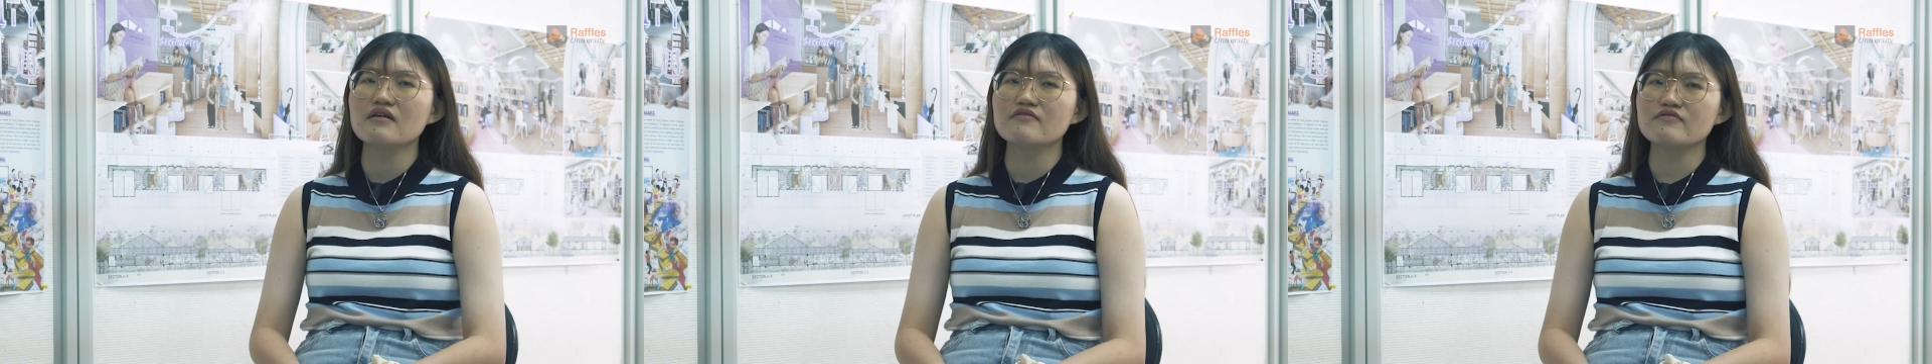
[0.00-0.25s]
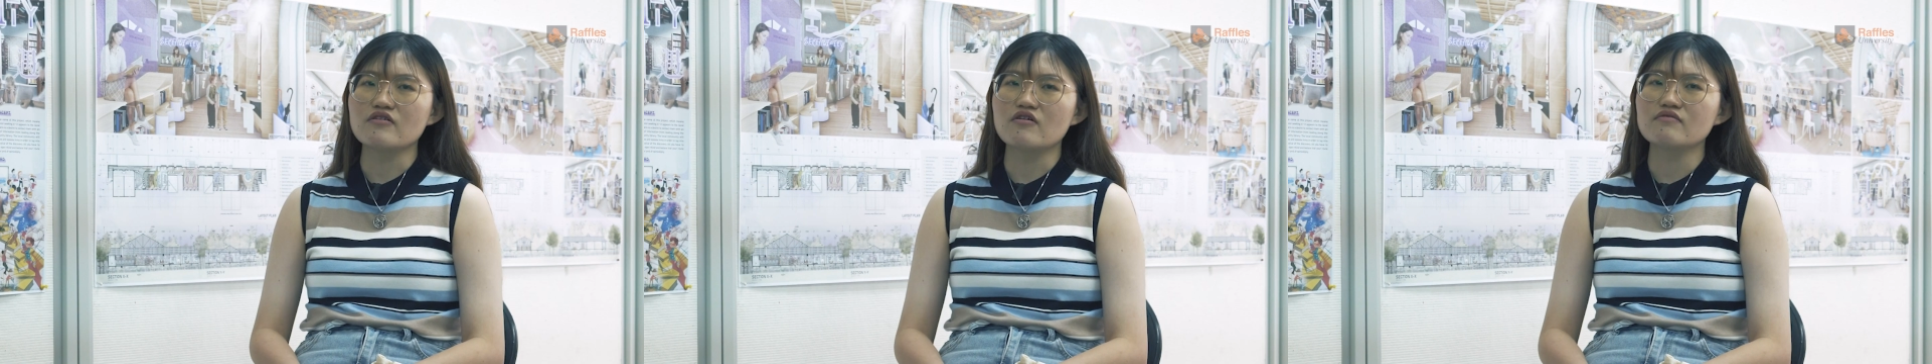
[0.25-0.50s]

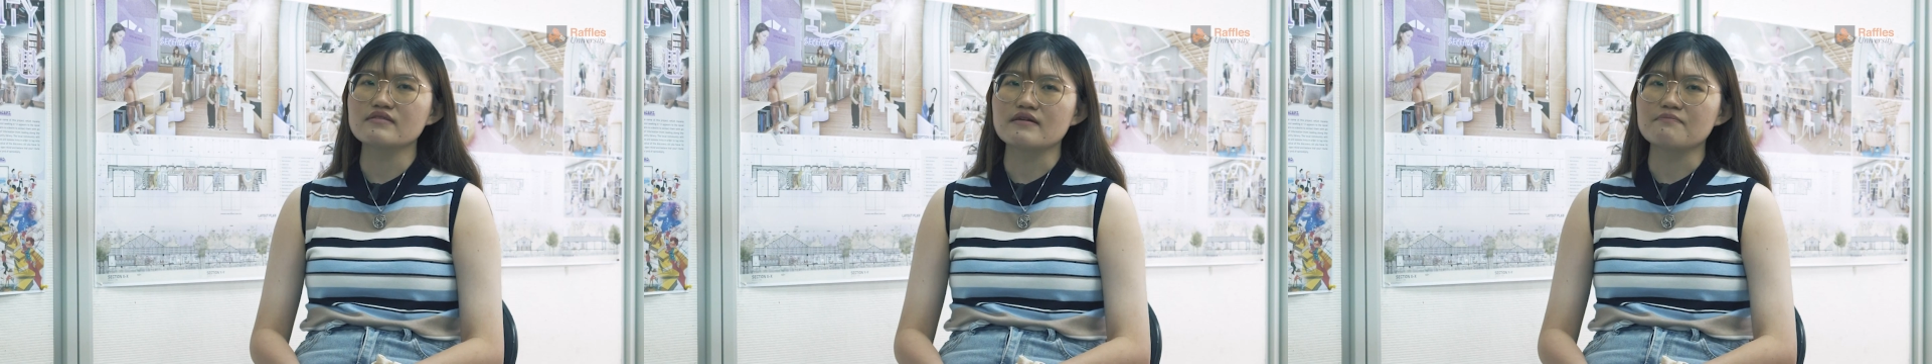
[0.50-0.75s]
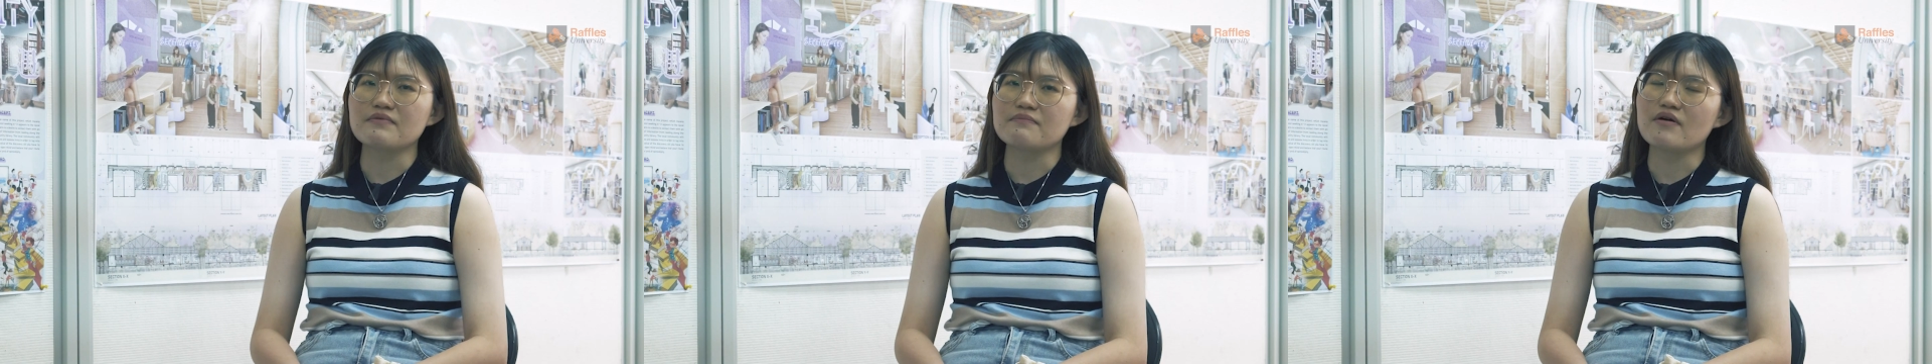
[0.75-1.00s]
so
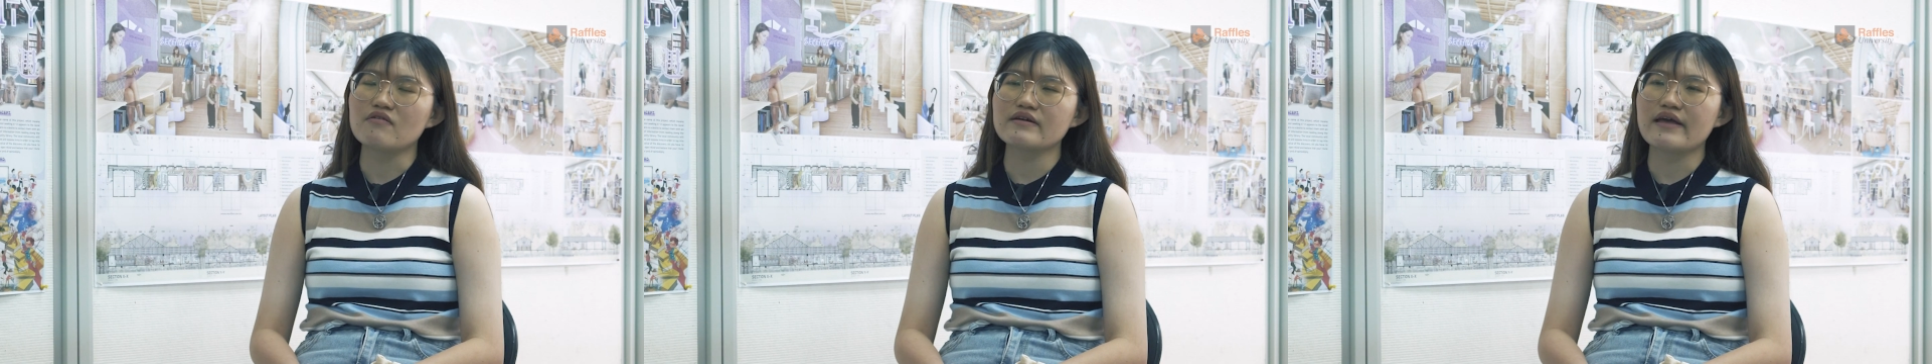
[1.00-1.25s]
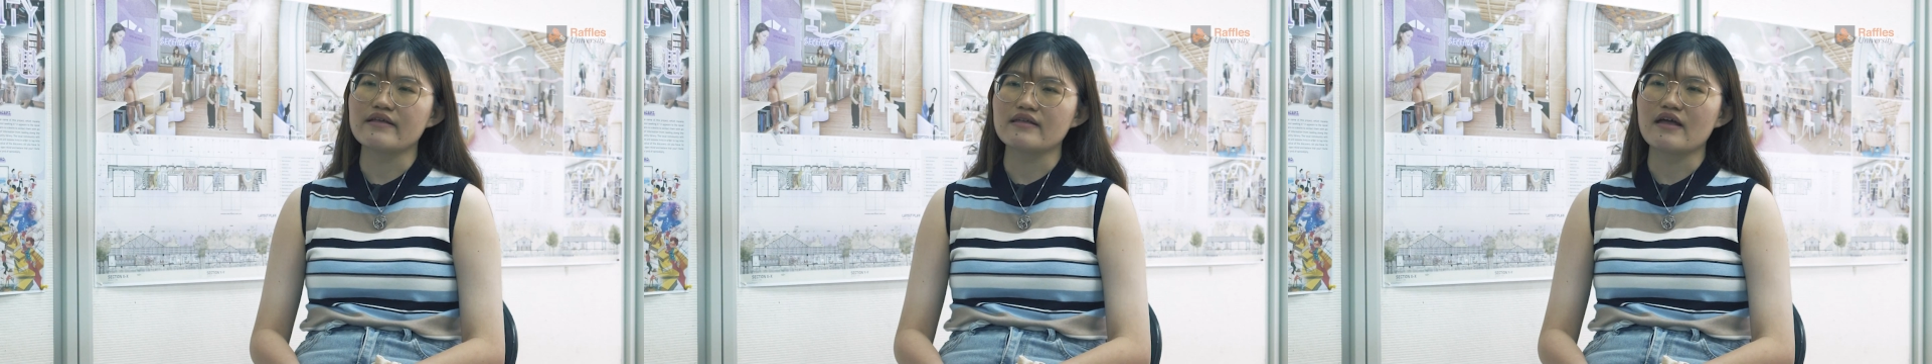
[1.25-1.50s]
the people
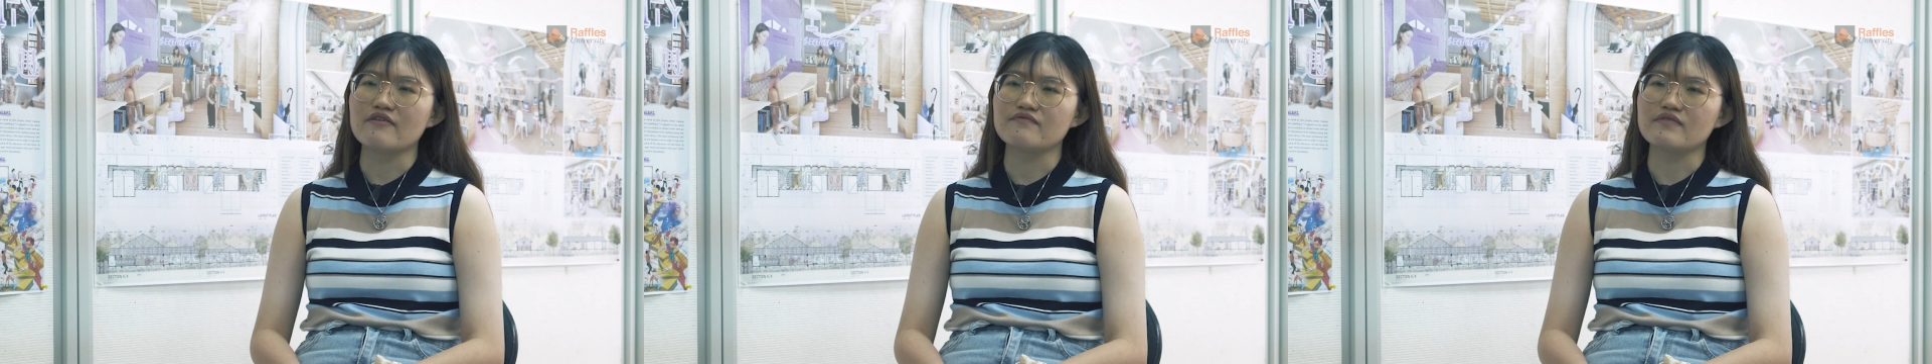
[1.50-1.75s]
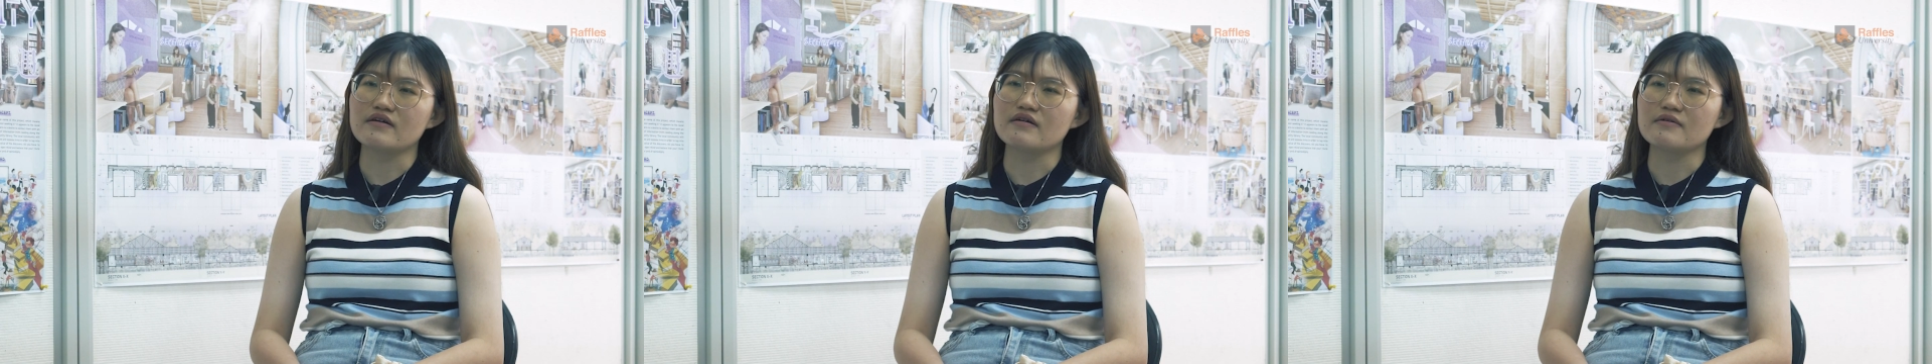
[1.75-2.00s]
can
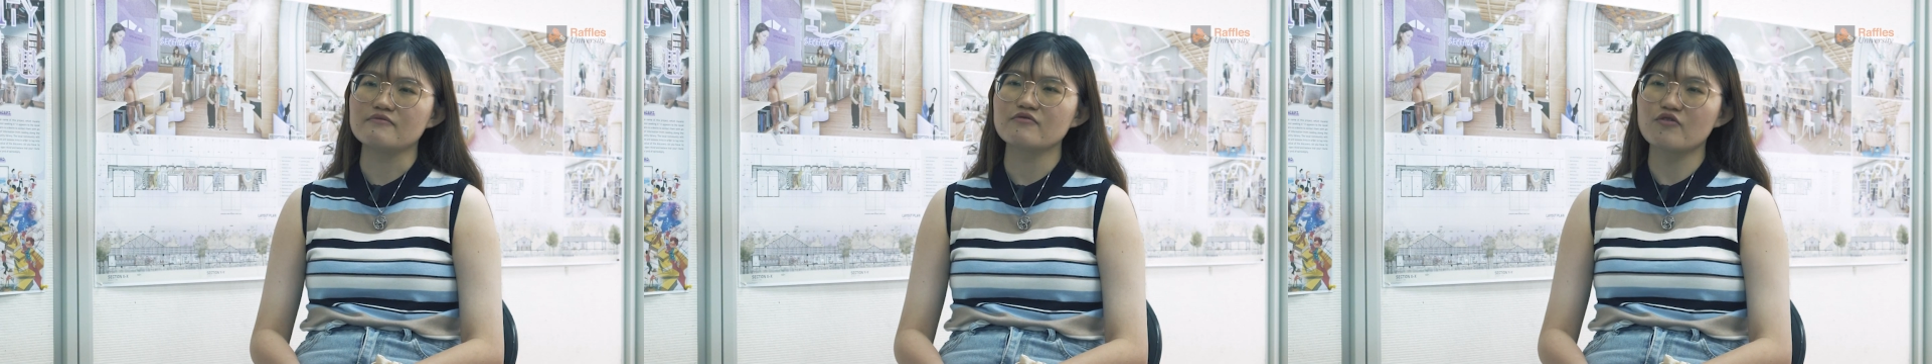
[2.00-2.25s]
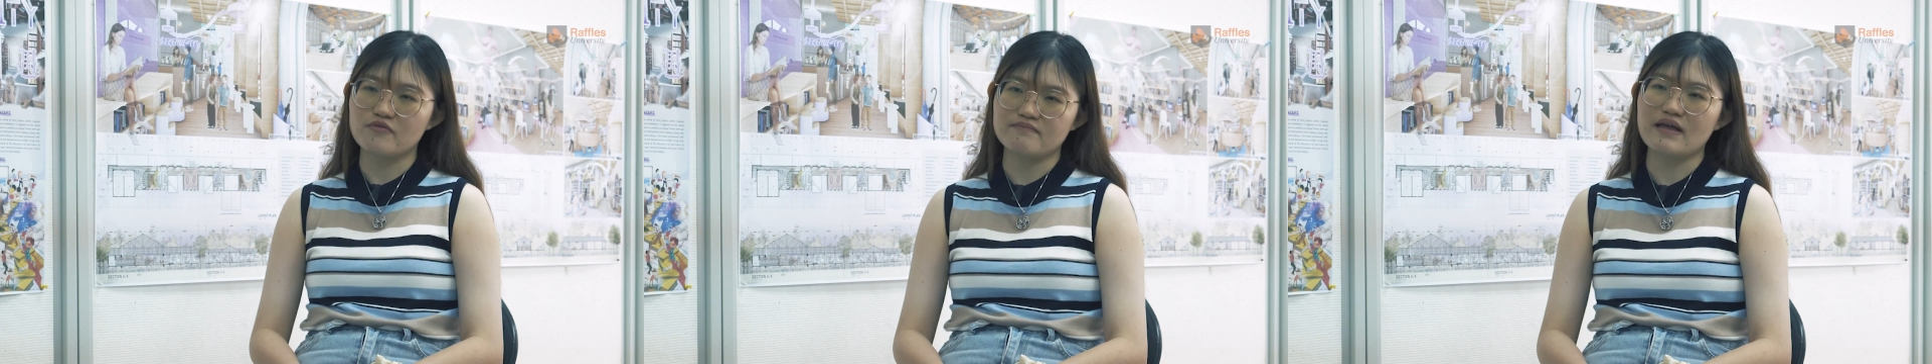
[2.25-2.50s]
have a
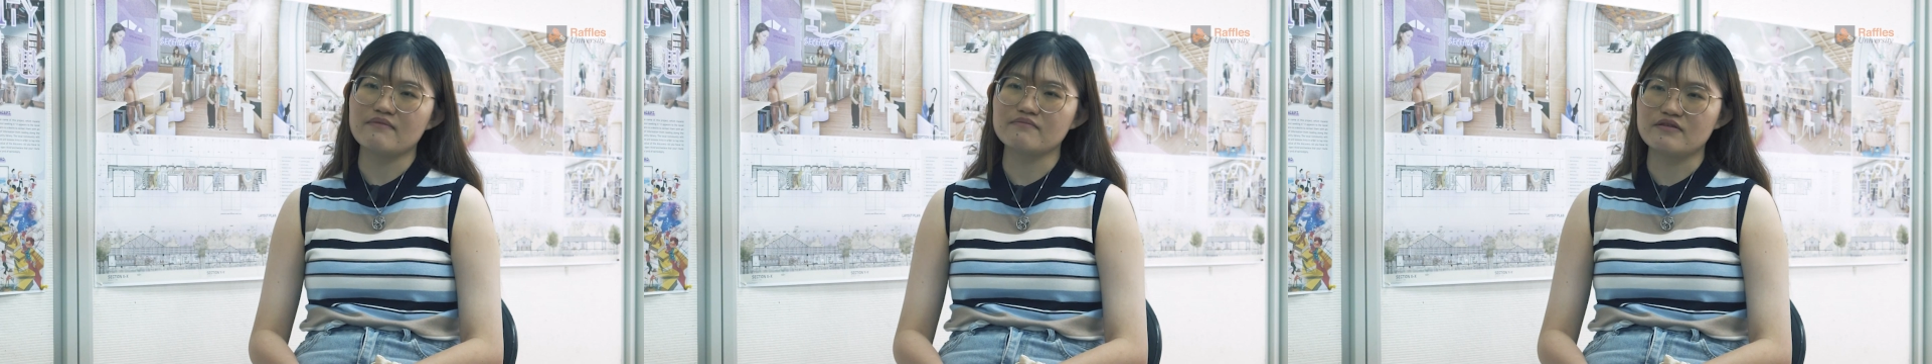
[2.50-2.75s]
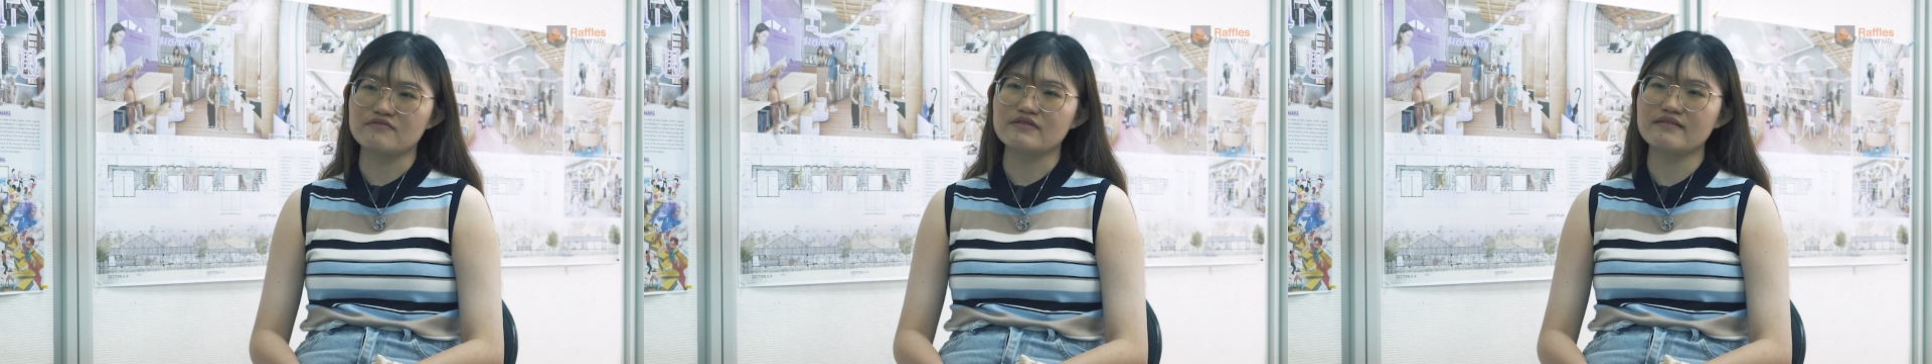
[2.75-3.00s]
good
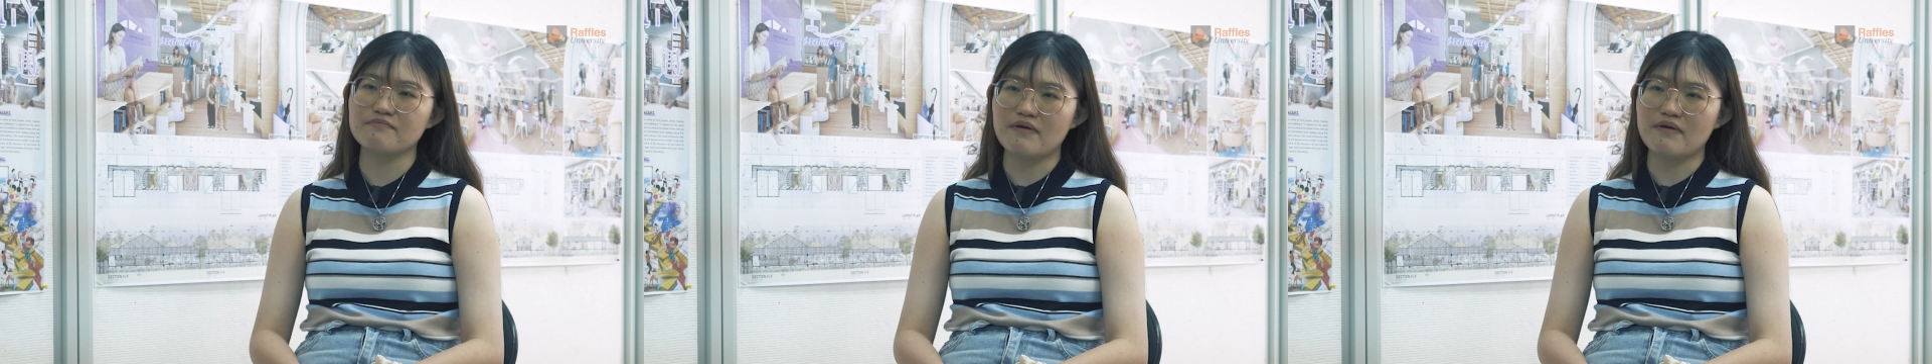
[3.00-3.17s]
memories